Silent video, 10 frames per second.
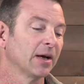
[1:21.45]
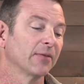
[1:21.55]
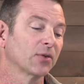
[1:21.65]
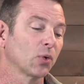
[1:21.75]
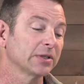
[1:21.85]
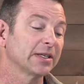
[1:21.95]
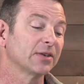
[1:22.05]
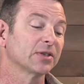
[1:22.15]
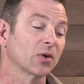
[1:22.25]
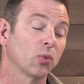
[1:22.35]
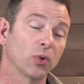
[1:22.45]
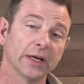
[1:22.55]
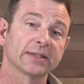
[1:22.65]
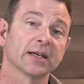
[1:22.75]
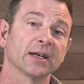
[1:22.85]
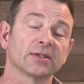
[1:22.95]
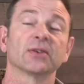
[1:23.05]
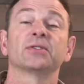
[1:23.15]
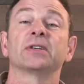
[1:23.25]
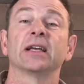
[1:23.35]
Of course, there's a quiz
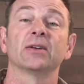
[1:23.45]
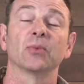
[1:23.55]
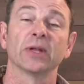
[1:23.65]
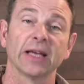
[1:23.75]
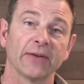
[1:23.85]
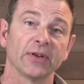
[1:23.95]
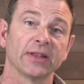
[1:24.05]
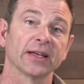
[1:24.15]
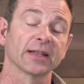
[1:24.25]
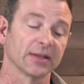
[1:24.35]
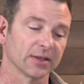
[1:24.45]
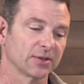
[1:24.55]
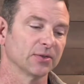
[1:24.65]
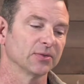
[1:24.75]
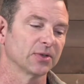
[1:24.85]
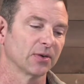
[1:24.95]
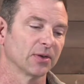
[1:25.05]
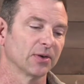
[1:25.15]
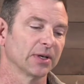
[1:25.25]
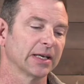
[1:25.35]
associated with everything that the students are
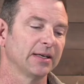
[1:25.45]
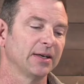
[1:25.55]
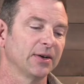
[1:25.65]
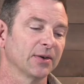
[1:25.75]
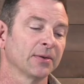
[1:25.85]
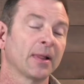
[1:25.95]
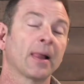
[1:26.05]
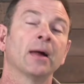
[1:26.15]
learning in here.